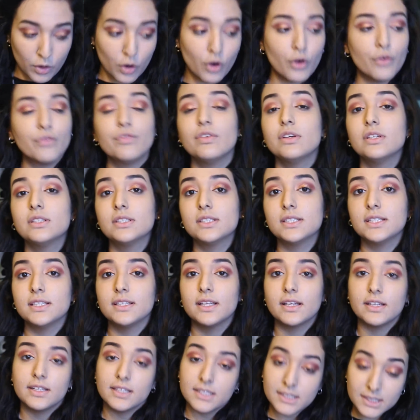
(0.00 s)
Obviously
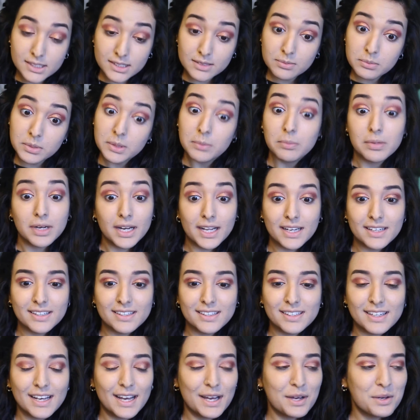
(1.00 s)
that needs to be
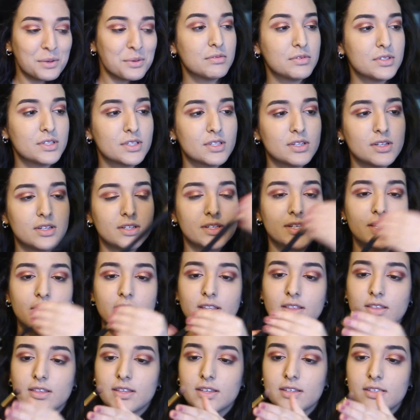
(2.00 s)
blended out. Just going to
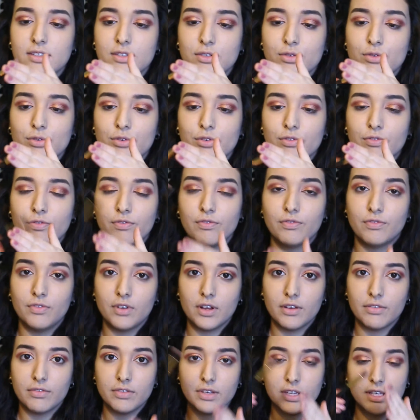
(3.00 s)
take this sort of
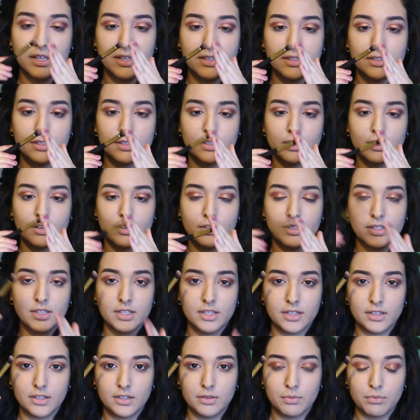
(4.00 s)
fluffy
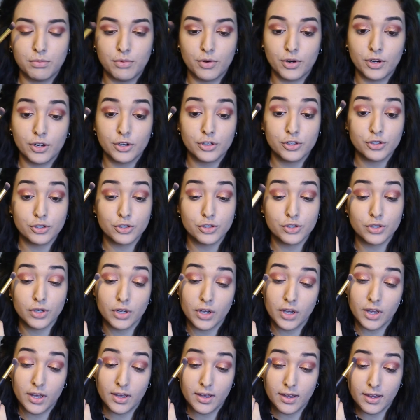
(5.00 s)
slanted brush
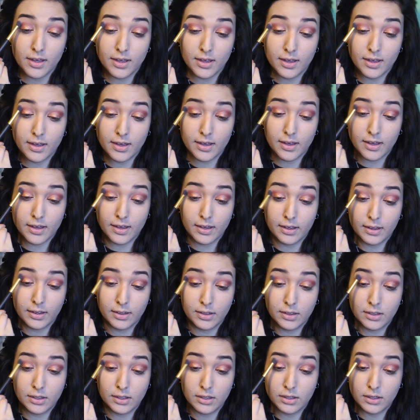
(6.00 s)

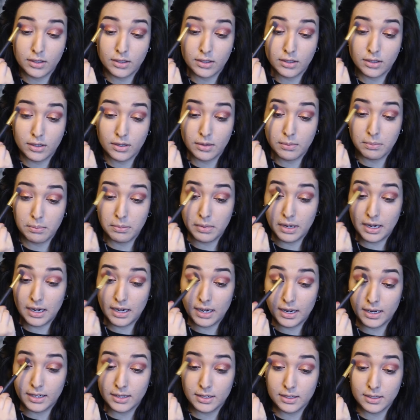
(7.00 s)
and
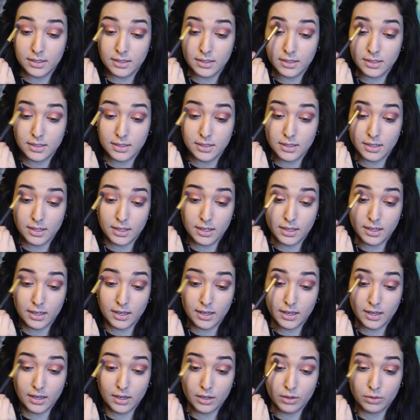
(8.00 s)
blend it
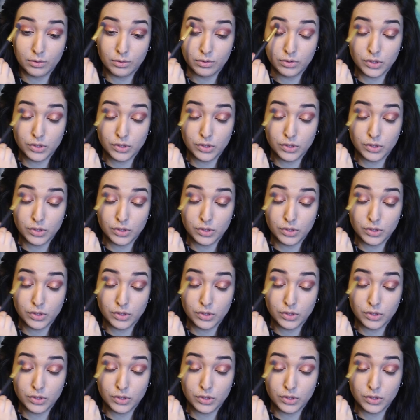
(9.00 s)
out